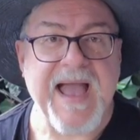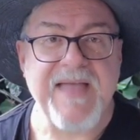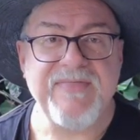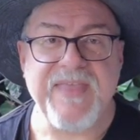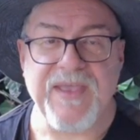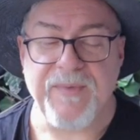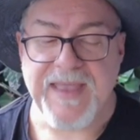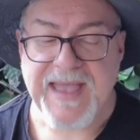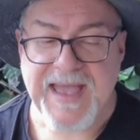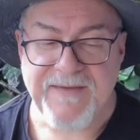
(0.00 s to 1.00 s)
And there we
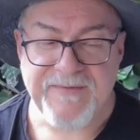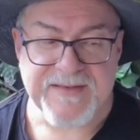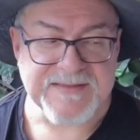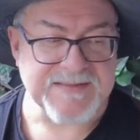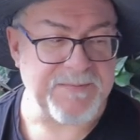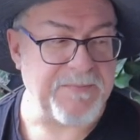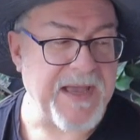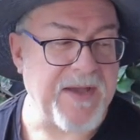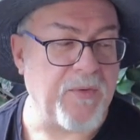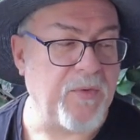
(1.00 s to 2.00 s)
have it.
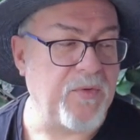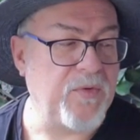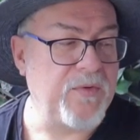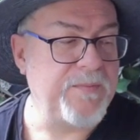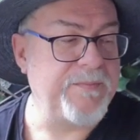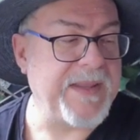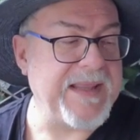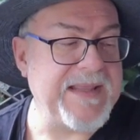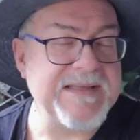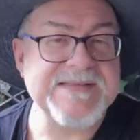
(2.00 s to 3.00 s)
May all
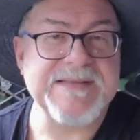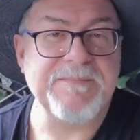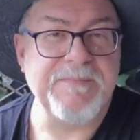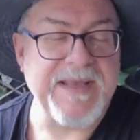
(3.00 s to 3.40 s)
beings